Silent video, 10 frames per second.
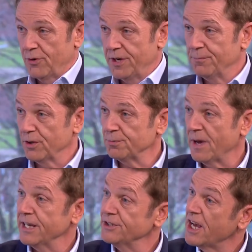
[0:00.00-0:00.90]
Elkie Brooks'
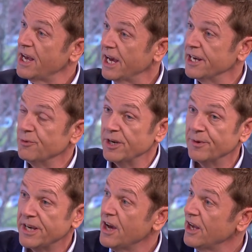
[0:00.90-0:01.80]
manager and he went to
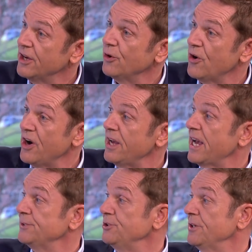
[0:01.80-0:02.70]
me, "You all right?
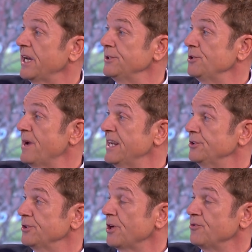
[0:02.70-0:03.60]
As your
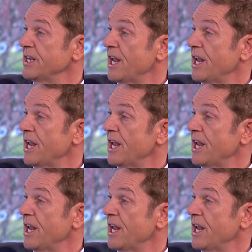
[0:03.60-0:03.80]
manager, Tony